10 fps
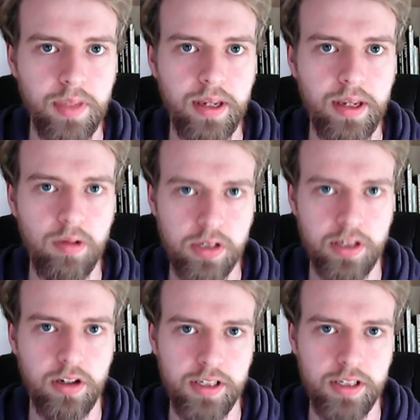It wasn't
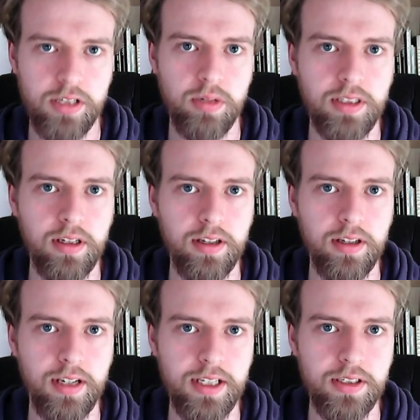the nicest way to learn the
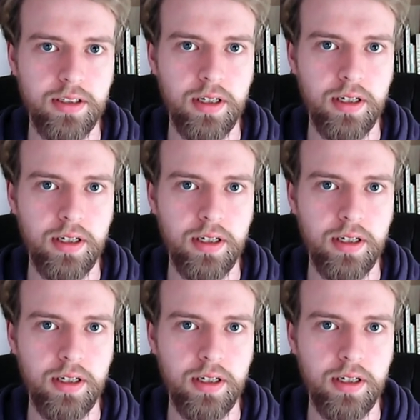lesson,